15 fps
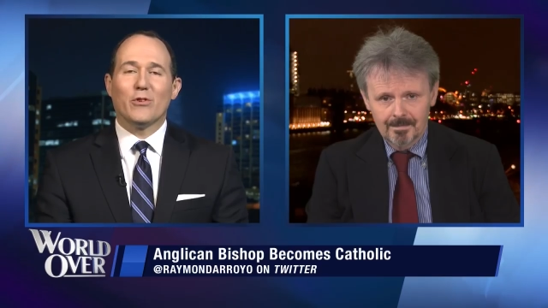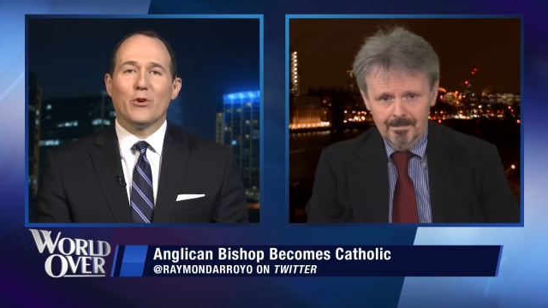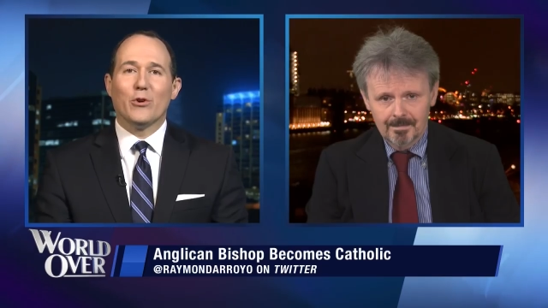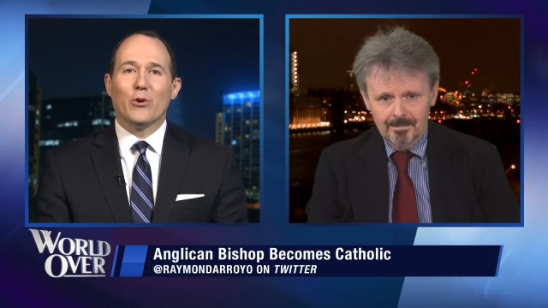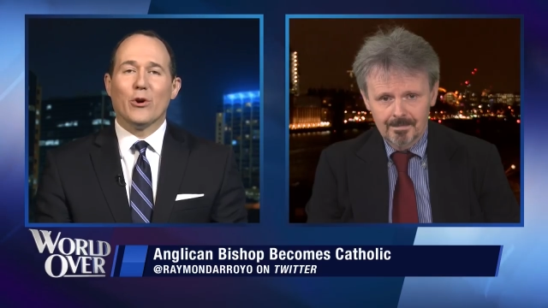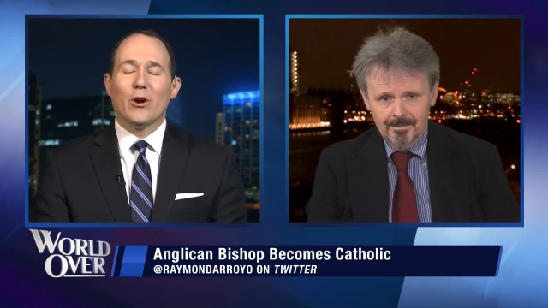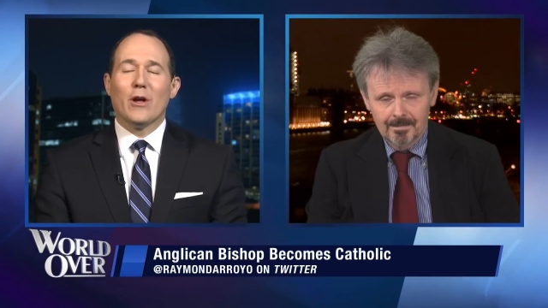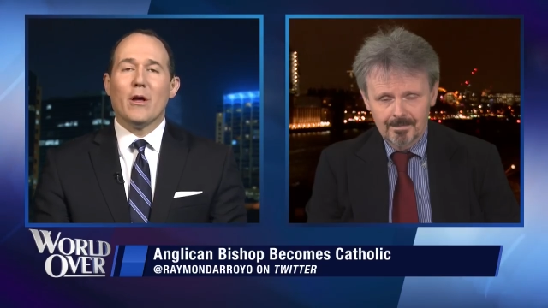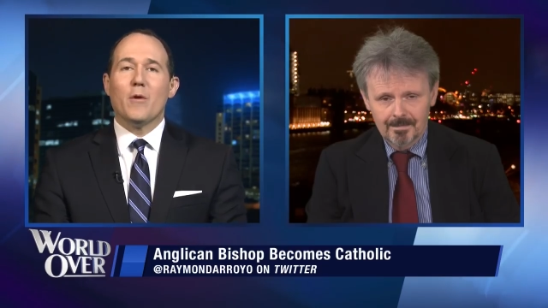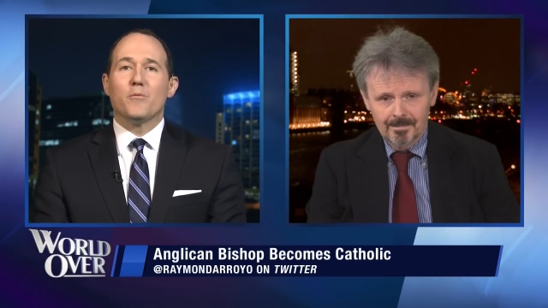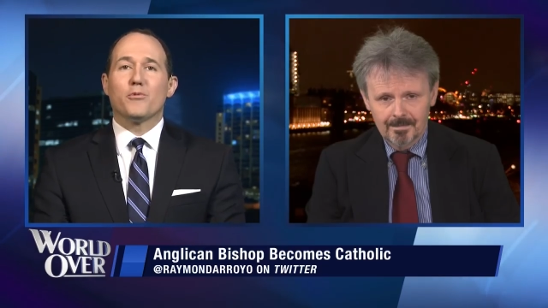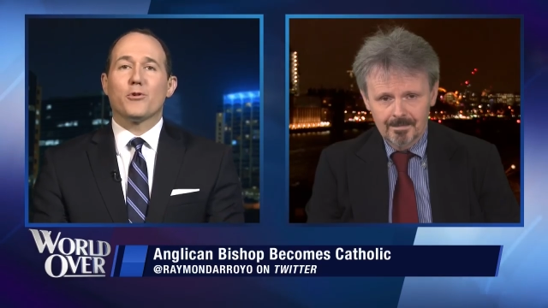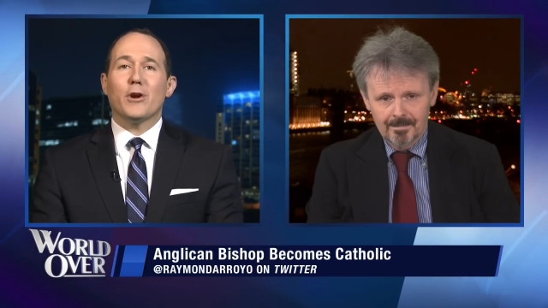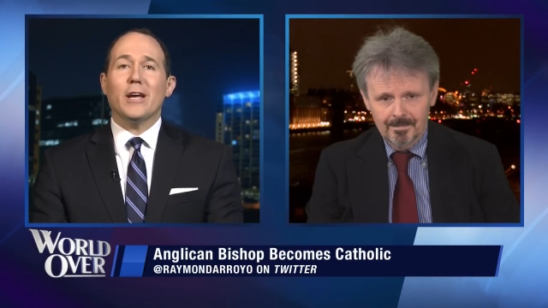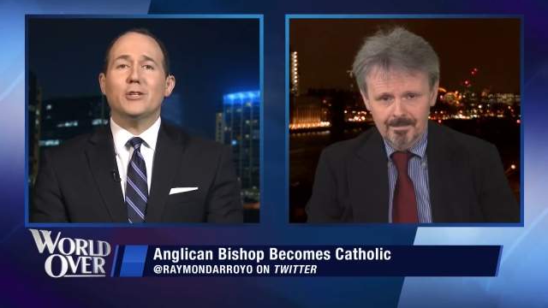Speaker 1: your
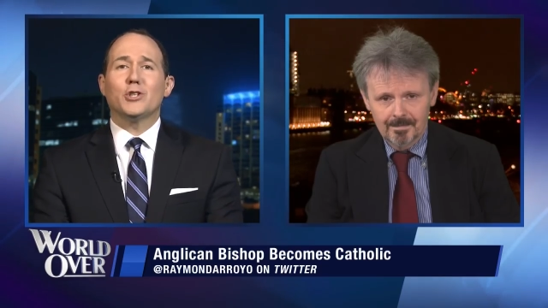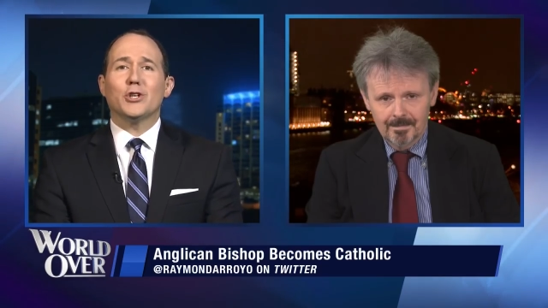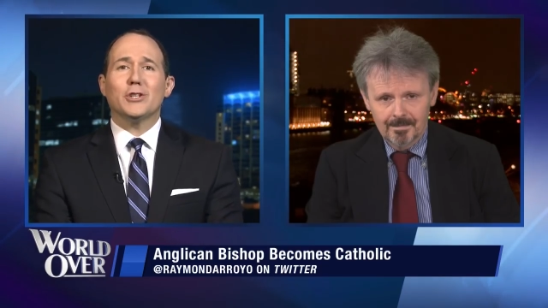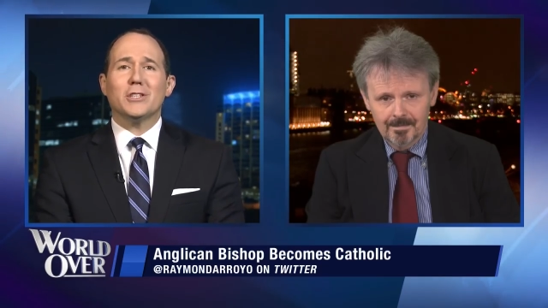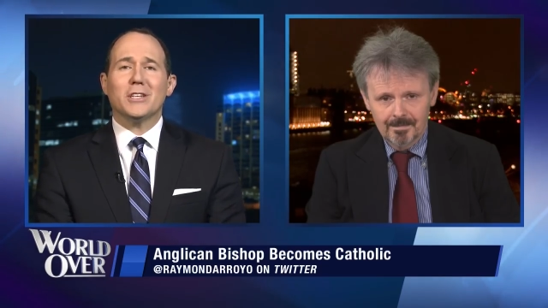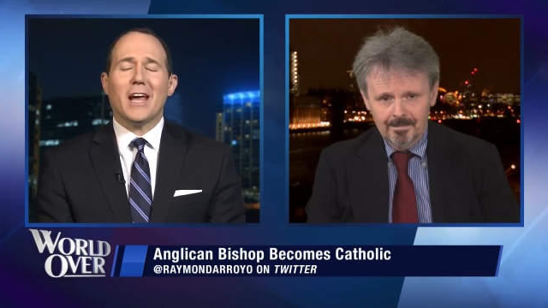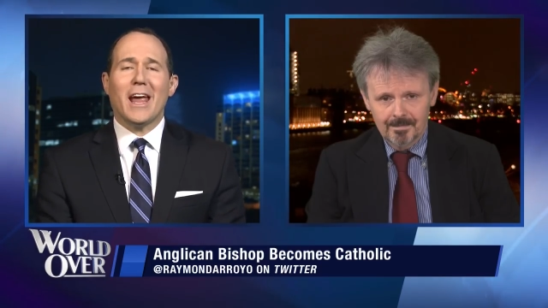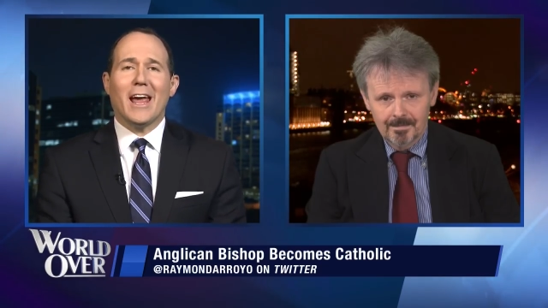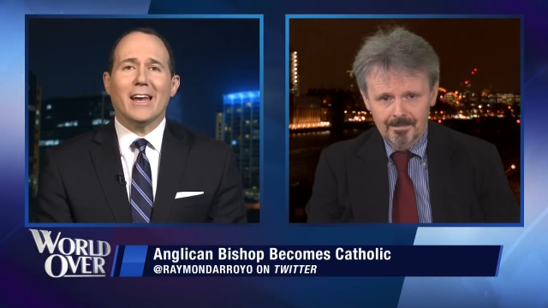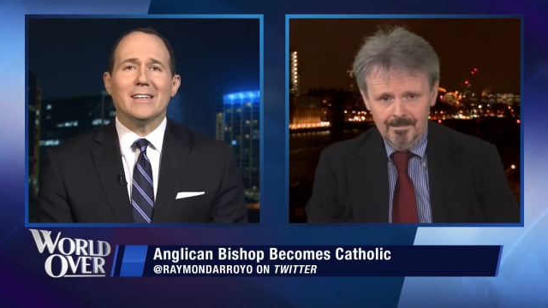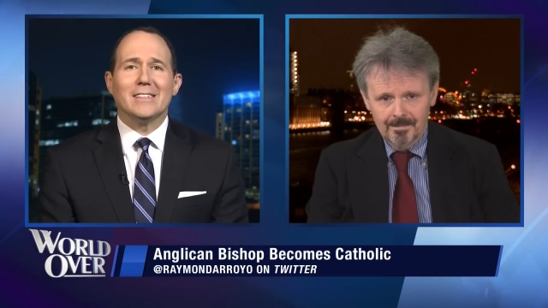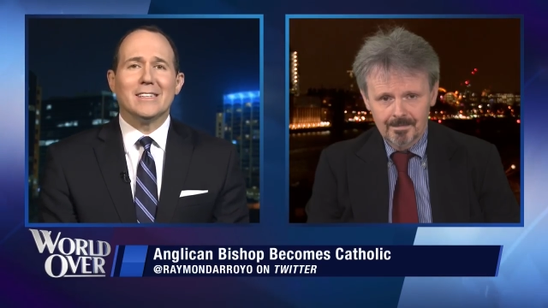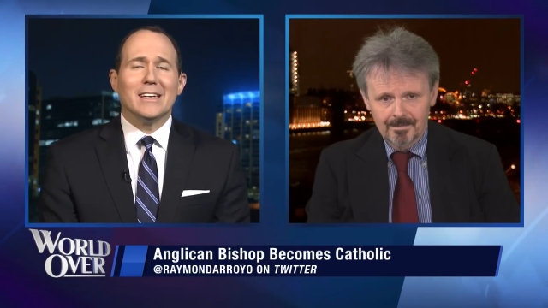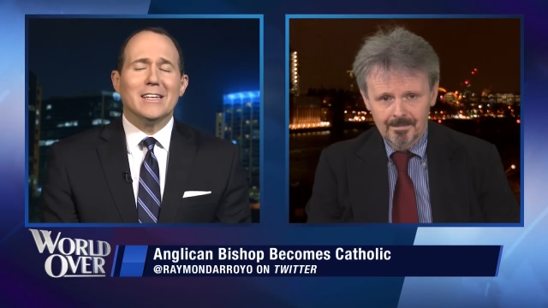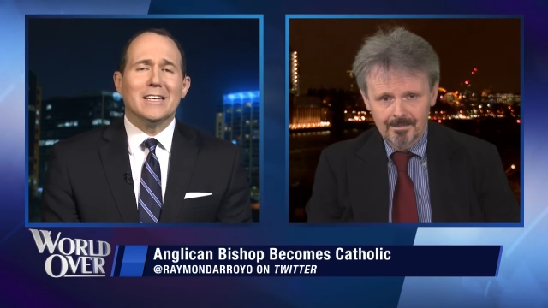prescient and
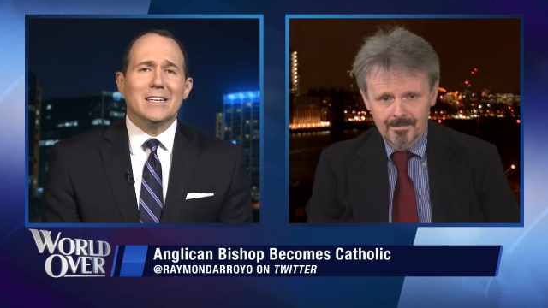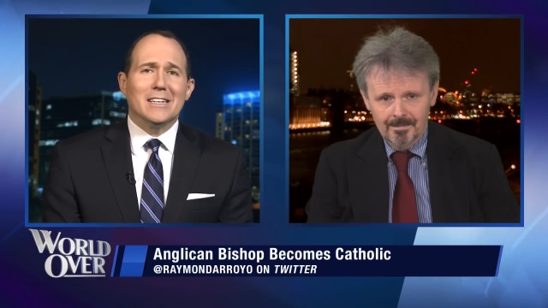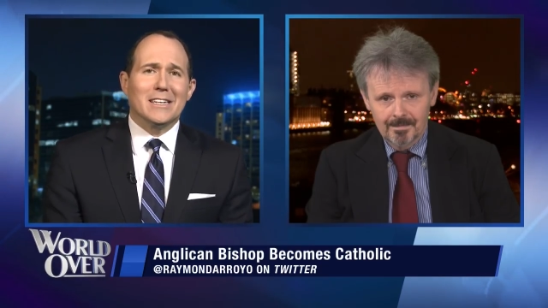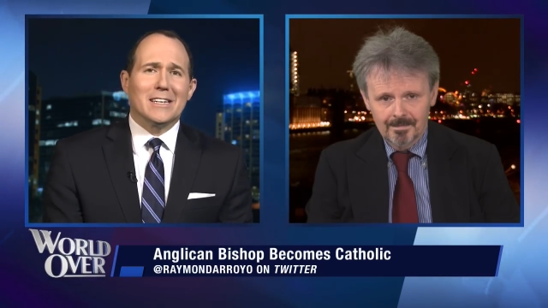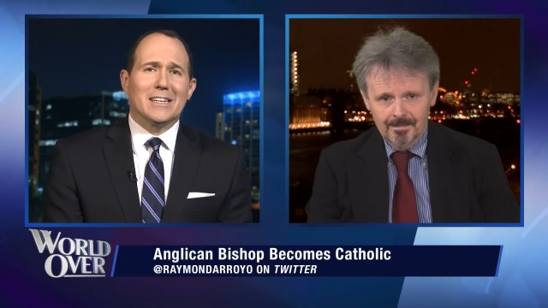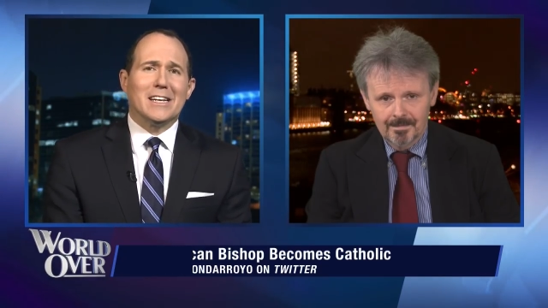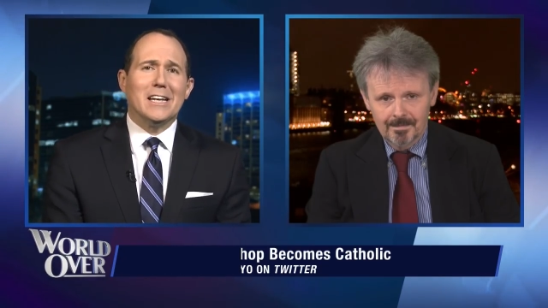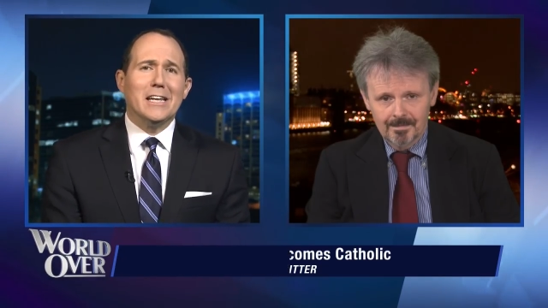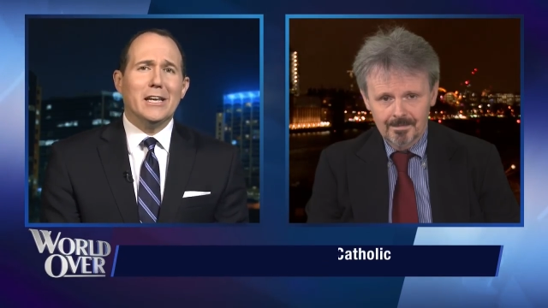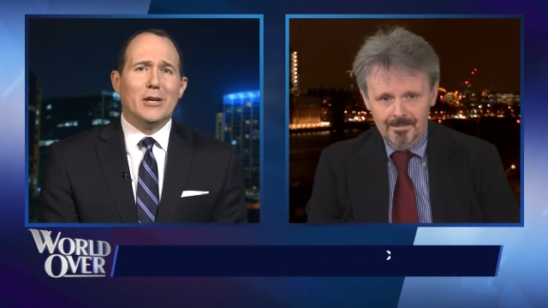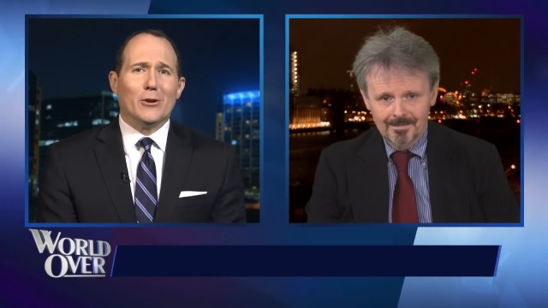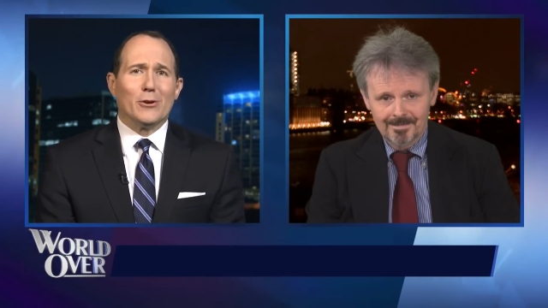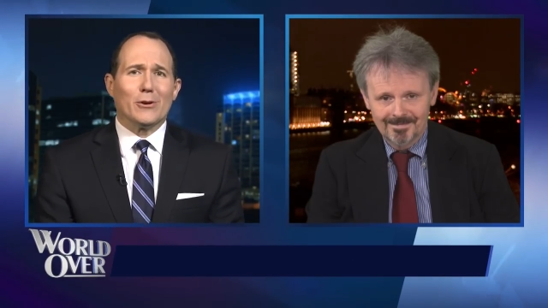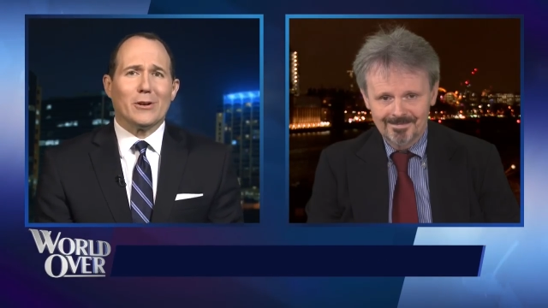clear